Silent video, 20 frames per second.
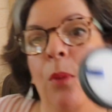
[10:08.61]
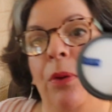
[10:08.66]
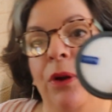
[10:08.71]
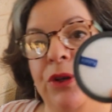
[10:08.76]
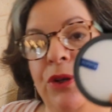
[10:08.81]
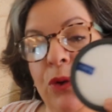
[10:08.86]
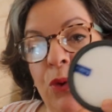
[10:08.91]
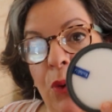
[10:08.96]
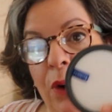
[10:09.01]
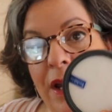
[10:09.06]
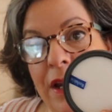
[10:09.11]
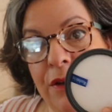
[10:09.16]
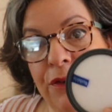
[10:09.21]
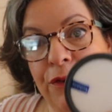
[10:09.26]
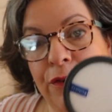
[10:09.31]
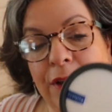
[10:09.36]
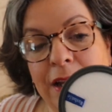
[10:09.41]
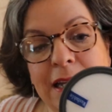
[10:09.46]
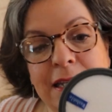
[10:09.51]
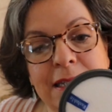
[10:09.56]
but the great
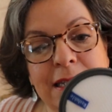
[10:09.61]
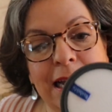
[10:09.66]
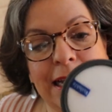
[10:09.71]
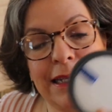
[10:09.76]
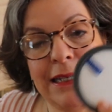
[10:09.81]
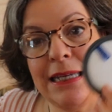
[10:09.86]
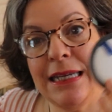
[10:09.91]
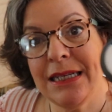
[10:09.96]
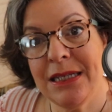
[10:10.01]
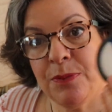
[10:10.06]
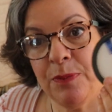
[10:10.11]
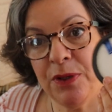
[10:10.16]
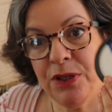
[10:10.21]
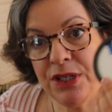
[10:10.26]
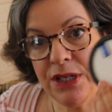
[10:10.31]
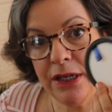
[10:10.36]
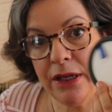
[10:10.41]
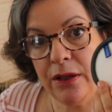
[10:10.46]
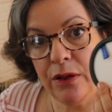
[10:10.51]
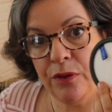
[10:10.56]
thing is that this
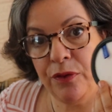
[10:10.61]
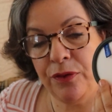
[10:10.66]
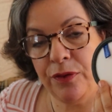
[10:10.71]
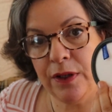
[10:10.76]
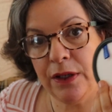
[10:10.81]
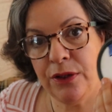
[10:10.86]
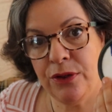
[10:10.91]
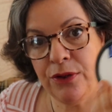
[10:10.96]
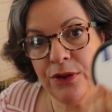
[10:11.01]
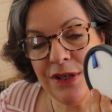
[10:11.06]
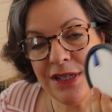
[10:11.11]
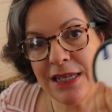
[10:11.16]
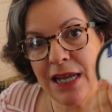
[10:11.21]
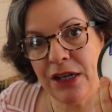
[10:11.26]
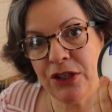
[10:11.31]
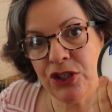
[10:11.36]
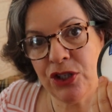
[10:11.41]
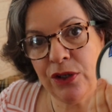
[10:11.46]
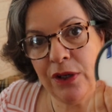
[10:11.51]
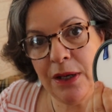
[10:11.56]
particular filter is
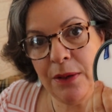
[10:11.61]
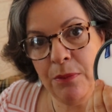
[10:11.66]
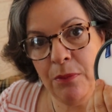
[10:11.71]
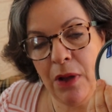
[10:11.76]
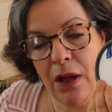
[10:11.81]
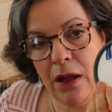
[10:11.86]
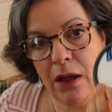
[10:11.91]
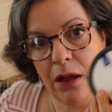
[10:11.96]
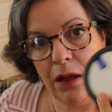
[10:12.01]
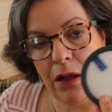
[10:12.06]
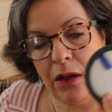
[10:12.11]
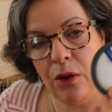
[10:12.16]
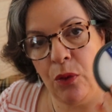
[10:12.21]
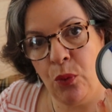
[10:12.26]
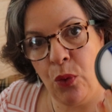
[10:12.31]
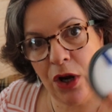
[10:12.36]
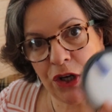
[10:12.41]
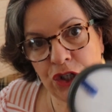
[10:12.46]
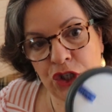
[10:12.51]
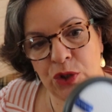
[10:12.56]
actually uh,
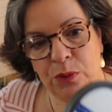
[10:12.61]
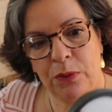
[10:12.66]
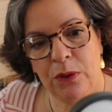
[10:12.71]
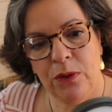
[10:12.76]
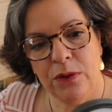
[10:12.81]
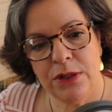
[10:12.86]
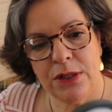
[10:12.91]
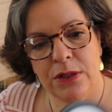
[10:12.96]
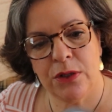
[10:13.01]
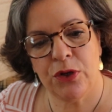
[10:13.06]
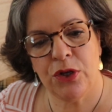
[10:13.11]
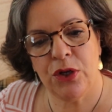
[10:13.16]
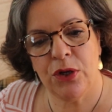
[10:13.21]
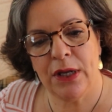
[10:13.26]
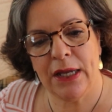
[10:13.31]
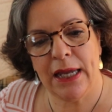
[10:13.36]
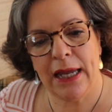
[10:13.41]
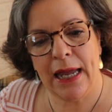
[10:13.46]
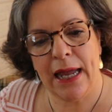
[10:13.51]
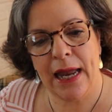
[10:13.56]
washable, so you
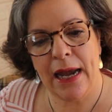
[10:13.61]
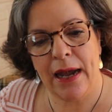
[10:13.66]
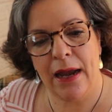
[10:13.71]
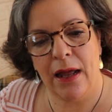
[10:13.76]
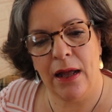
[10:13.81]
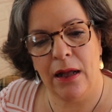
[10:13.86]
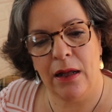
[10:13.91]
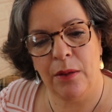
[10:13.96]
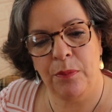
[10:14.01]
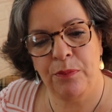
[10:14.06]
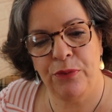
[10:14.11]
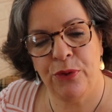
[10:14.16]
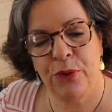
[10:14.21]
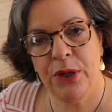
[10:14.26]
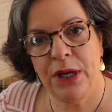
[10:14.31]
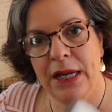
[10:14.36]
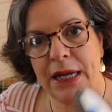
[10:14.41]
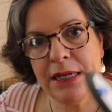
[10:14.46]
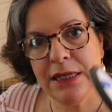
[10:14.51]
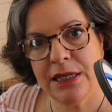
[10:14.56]
can uh,
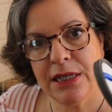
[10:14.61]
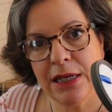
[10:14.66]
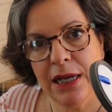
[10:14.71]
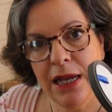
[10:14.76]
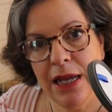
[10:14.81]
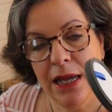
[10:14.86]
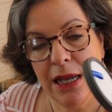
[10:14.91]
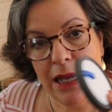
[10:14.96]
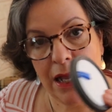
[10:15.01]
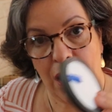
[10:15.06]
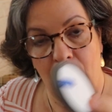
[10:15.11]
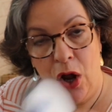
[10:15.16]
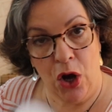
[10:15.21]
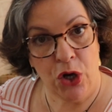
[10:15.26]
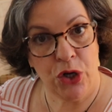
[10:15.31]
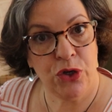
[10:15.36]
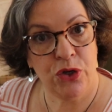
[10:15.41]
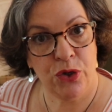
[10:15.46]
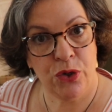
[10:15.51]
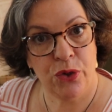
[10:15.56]
put it
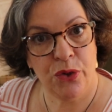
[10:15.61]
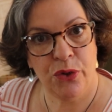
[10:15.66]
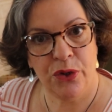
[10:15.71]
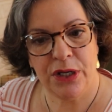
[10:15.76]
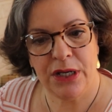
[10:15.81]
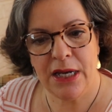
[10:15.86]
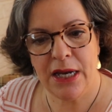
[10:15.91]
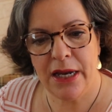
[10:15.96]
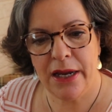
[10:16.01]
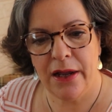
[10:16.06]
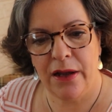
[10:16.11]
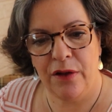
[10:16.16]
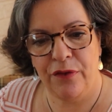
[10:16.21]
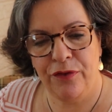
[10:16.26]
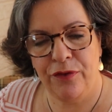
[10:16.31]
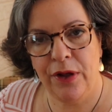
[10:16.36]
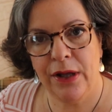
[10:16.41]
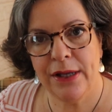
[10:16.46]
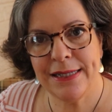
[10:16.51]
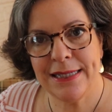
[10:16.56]
under the uh,
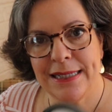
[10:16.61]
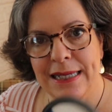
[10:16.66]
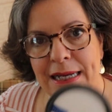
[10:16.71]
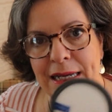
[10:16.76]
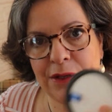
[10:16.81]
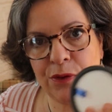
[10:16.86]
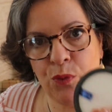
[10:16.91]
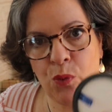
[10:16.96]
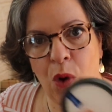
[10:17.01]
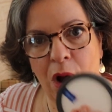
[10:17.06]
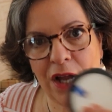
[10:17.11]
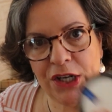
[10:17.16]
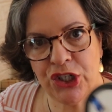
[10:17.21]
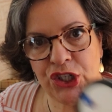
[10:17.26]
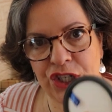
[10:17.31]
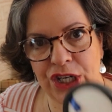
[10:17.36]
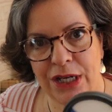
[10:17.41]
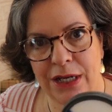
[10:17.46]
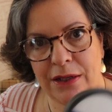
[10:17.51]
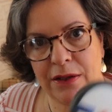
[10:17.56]
faucet,
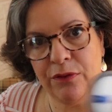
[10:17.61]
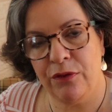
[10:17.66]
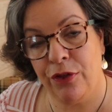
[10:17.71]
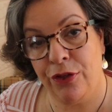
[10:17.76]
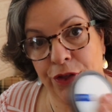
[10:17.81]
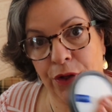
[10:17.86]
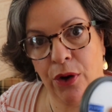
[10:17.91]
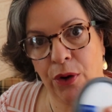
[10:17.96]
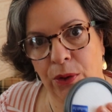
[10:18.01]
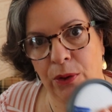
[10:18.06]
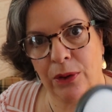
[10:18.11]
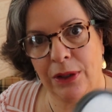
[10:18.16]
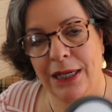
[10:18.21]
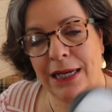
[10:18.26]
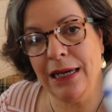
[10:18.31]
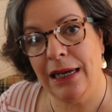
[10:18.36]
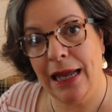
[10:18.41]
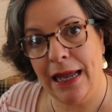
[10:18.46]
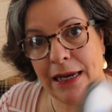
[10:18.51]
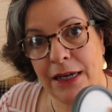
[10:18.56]
wash it
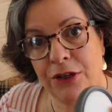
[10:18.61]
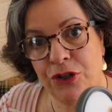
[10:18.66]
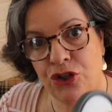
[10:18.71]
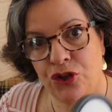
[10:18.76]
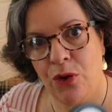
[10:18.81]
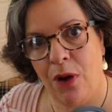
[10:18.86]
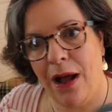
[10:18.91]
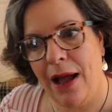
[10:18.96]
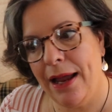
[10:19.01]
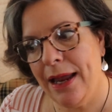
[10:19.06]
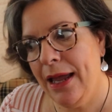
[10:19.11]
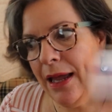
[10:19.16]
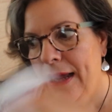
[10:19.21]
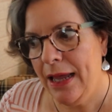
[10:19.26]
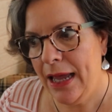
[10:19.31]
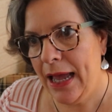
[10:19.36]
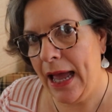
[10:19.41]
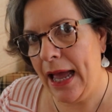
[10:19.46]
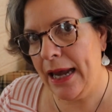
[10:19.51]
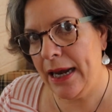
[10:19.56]
thoroughly, let it dry,
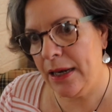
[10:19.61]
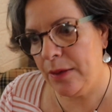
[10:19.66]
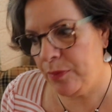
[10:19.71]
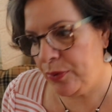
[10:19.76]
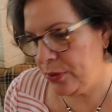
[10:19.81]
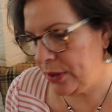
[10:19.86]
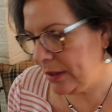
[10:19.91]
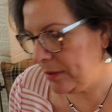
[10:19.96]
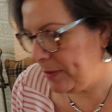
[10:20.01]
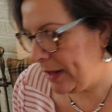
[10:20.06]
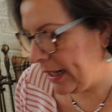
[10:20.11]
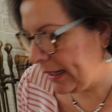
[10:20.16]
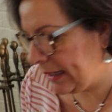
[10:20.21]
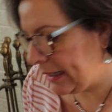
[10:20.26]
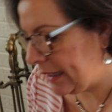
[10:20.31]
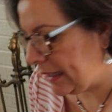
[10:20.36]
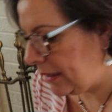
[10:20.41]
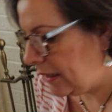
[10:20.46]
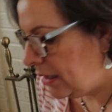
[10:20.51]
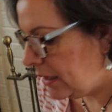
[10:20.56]
and then put it
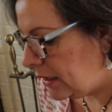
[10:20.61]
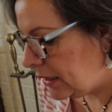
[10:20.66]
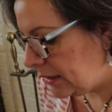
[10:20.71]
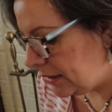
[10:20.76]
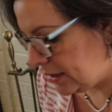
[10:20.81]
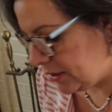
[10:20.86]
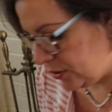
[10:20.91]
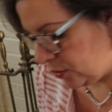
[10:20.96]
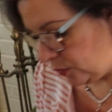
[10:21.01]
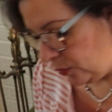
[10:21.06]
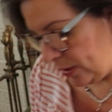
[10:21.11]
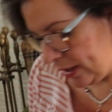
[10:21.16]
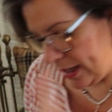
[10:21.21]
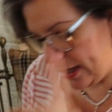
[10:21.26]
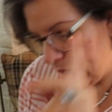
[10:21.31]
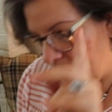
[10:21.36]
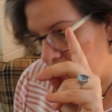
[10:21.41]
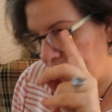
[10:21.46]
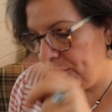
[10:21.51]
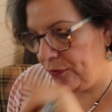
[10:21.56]
back in. There's
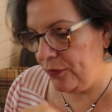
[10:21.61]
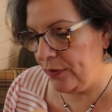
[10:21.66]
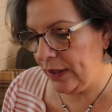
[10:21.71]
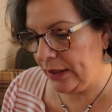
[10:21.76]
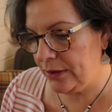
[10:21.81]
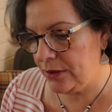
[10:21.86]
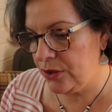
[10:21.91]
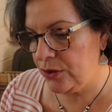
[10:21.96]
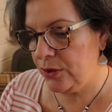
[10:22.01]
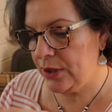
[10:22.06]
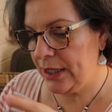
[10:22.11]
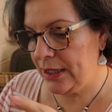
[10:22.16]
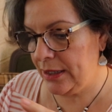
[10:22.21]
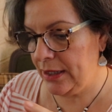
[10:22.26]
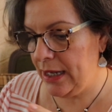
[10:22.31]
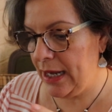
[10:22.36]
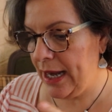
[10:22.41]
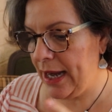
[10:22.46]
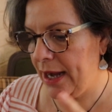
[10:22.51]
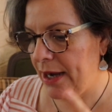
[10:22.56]
already a filter
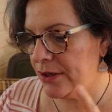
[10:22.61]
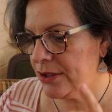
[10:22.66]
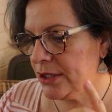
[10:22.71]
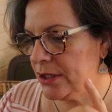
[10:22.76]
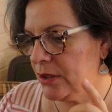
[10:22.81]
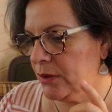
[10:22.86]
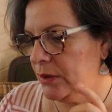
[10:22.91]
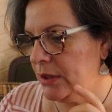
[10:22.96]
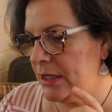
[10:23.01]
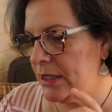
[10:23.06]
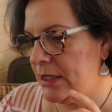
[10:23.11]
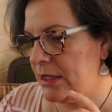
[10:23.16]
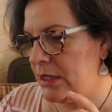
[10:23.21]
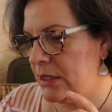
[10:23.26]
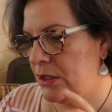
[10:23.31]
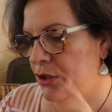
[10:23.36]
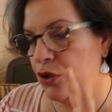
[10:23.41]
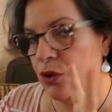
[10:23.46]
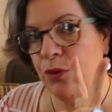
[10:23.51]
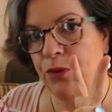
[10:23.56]
in there, so
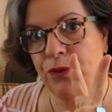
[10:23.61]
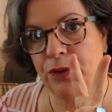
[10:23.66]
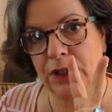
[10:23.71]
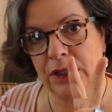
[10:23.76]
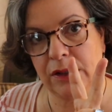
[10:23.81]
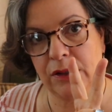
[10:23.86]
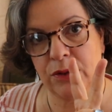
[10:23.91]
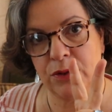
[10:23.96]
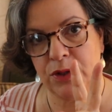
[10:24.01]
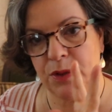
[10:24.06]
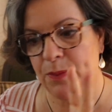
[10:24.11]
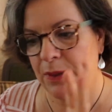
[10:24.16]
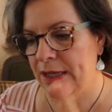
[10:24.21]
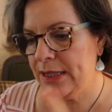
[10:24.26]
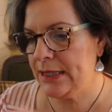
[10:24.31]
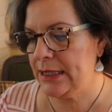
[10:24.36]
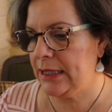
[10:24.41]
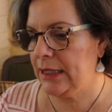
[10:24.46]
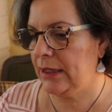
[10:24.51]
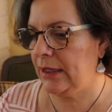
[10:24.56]
there's two filters
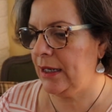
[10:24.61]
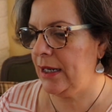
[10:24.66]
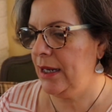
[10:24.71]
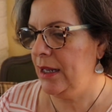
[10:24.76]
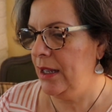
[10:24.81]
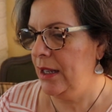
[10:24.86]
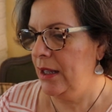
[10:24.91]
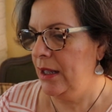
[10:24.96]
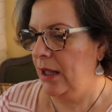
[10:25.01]
basically.